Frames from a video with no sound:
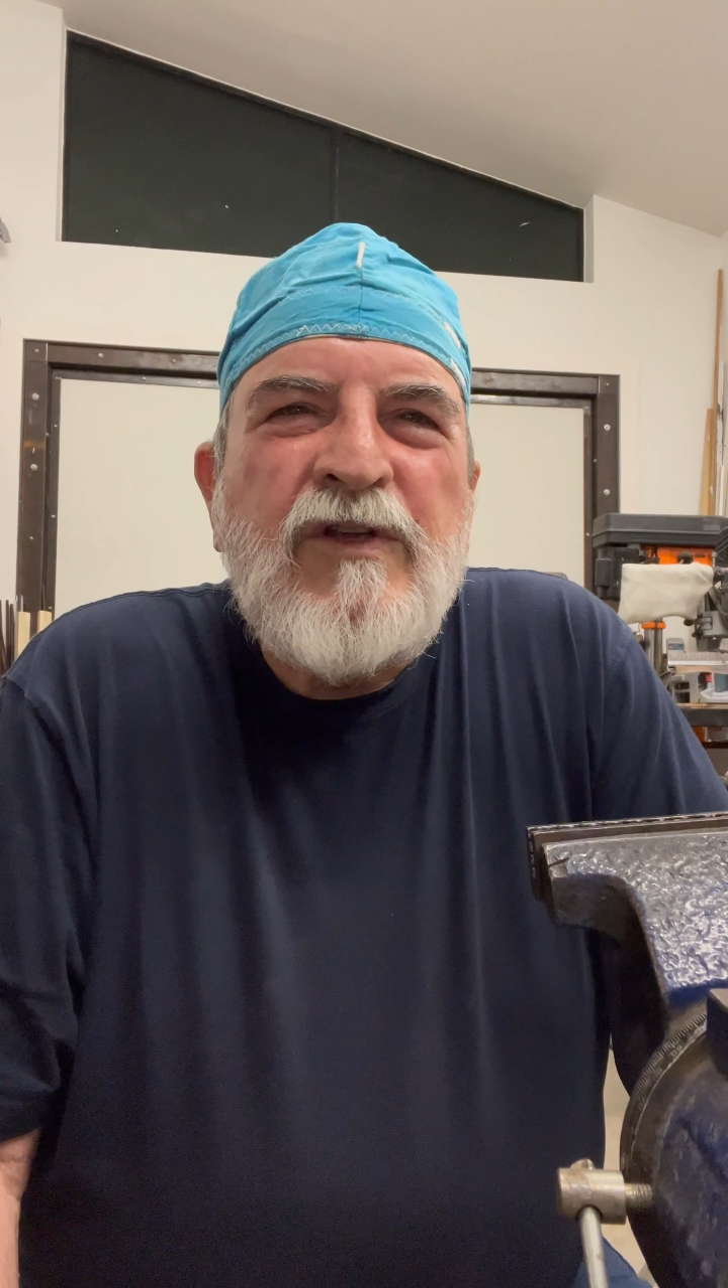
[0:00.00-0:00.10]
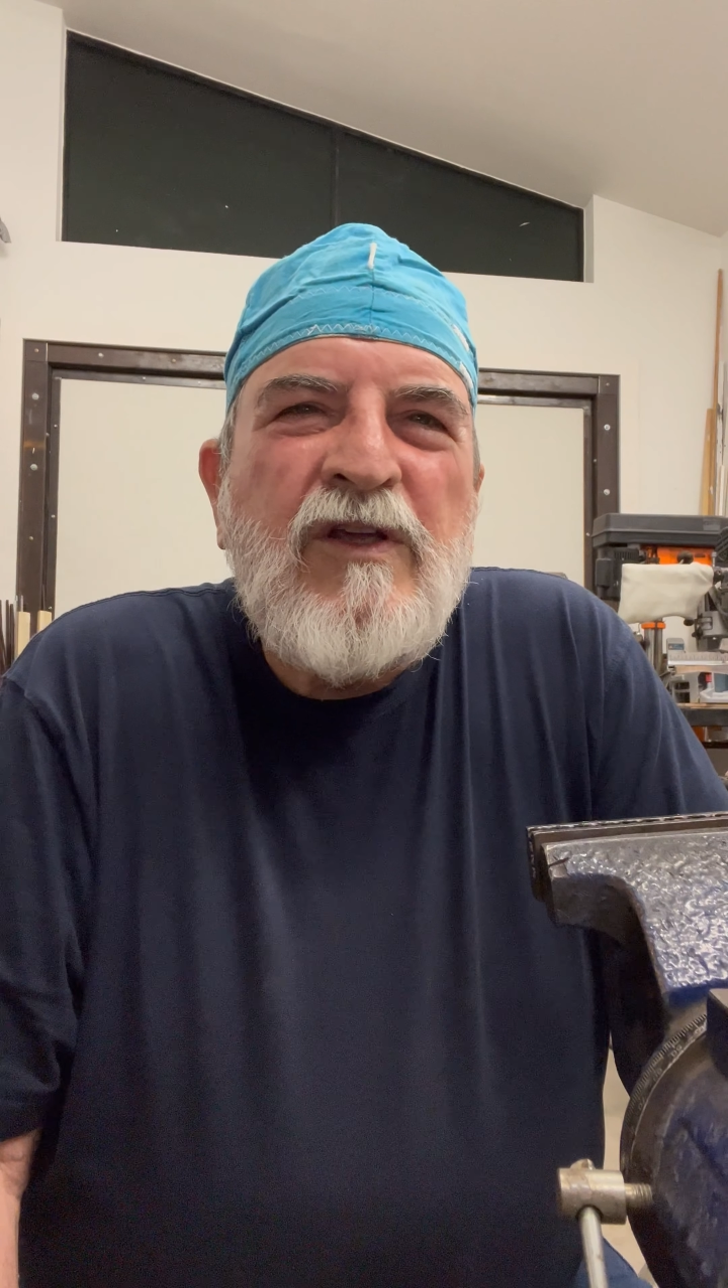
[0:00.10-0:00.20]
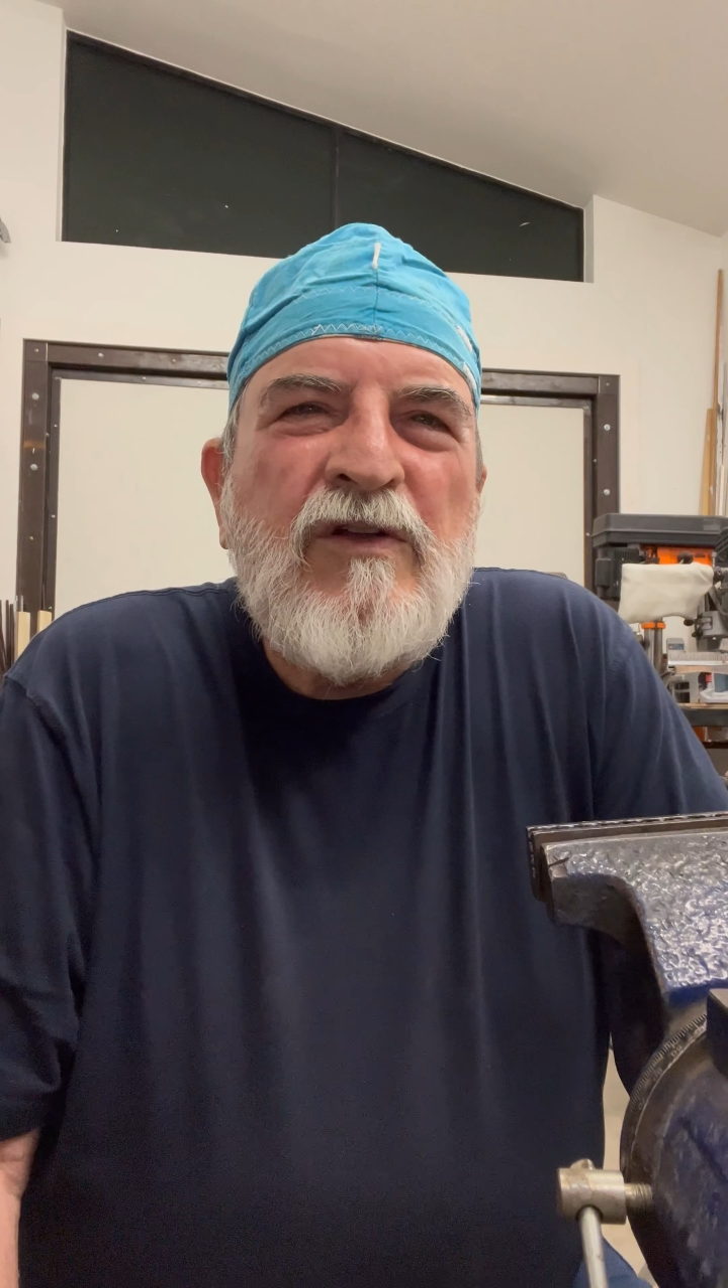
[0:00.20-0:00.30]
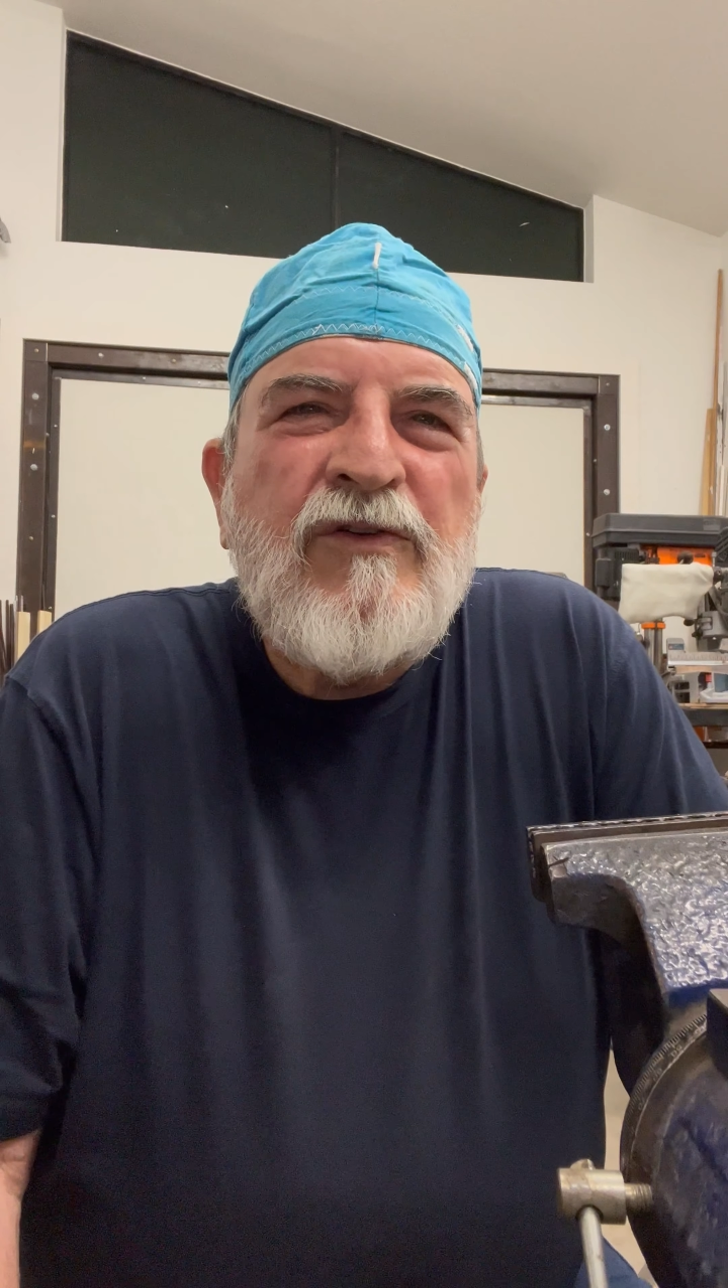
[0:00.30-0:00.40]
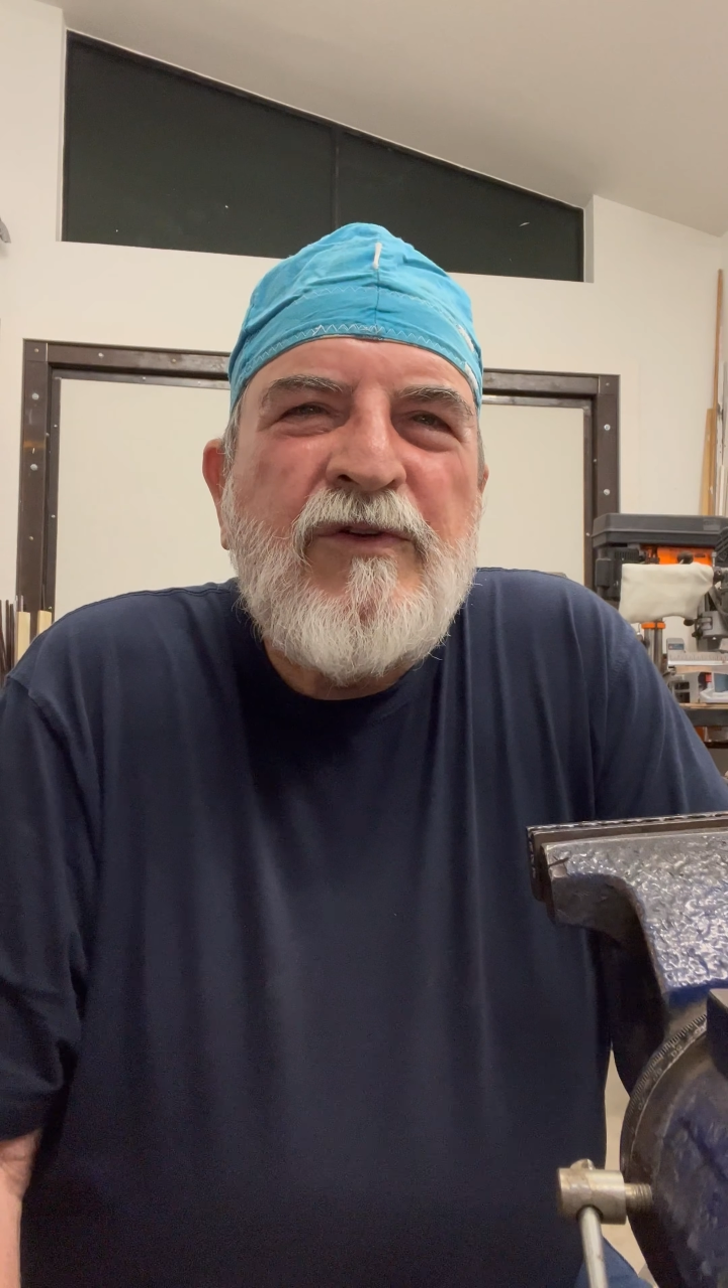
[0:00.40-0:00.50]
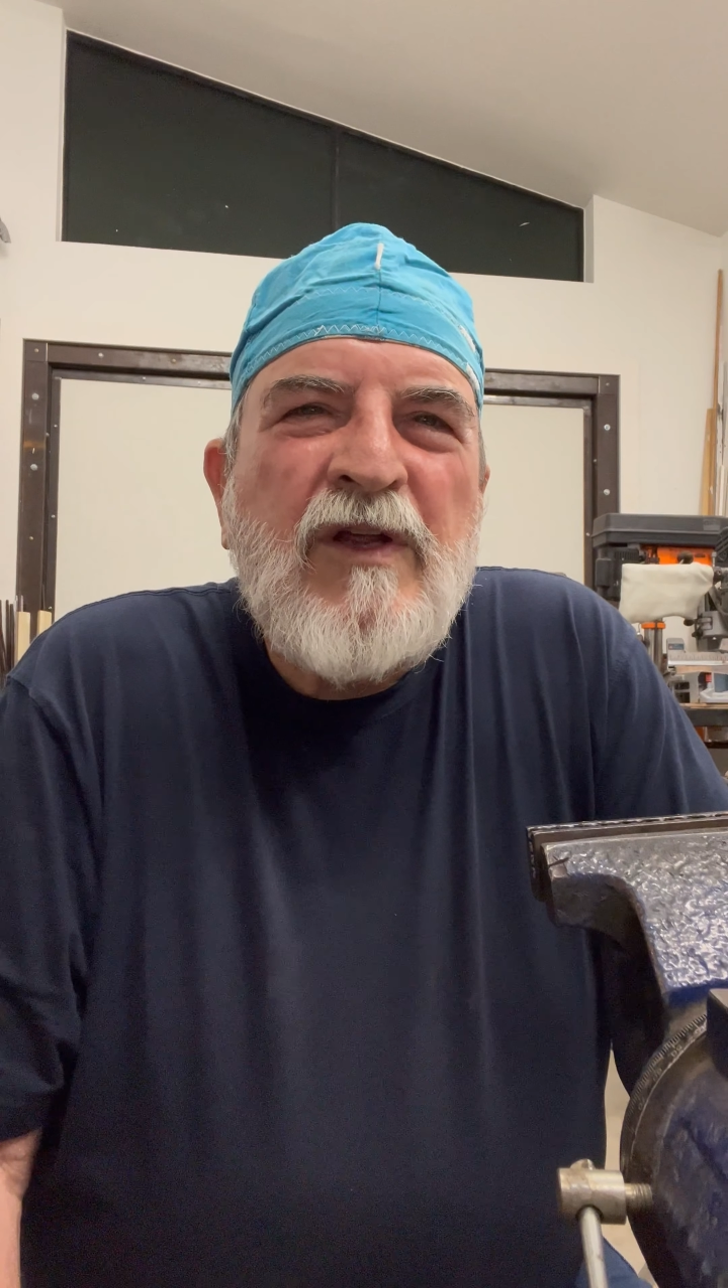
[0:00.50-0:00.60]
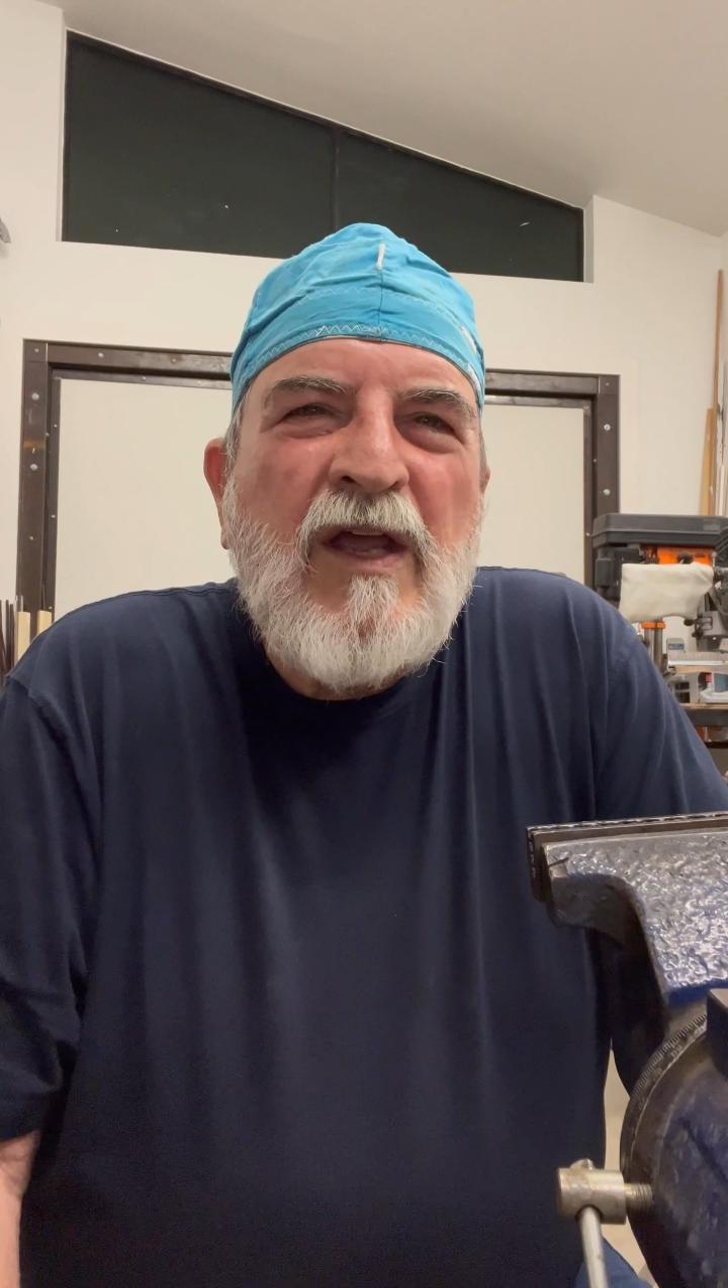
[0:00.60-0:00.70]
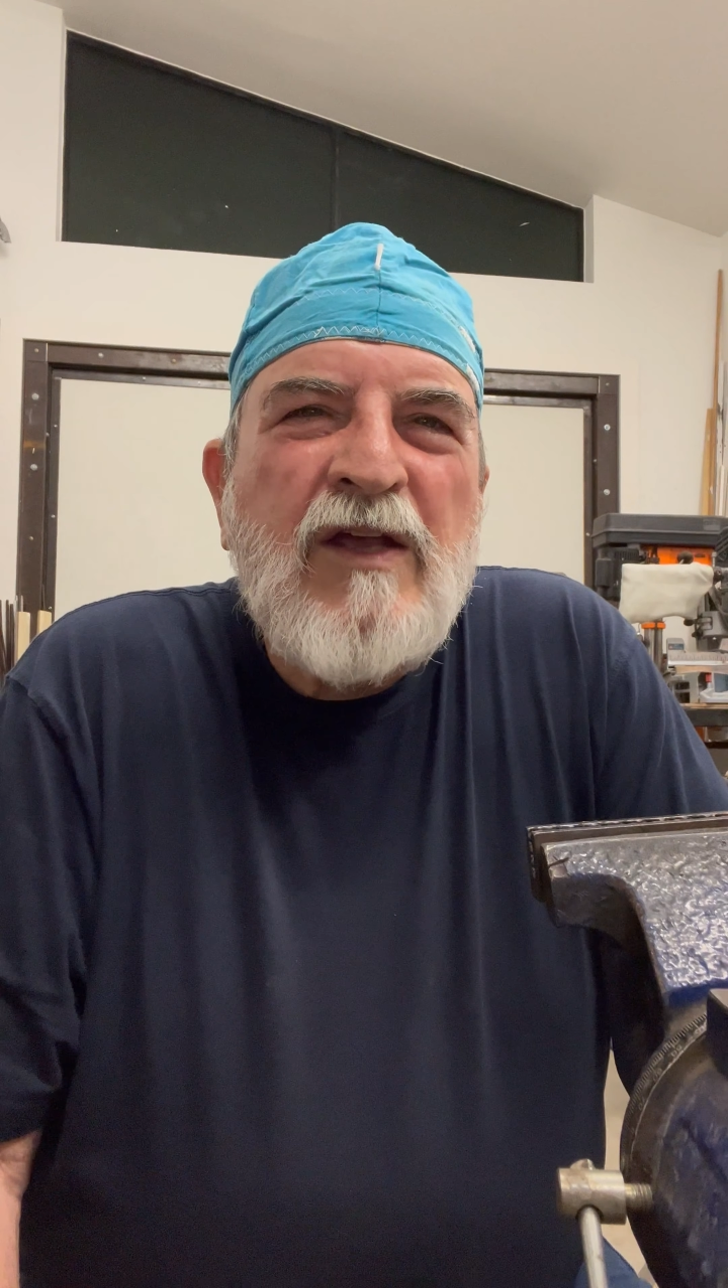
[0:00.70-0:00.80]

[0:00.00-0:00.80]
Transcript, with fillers: yield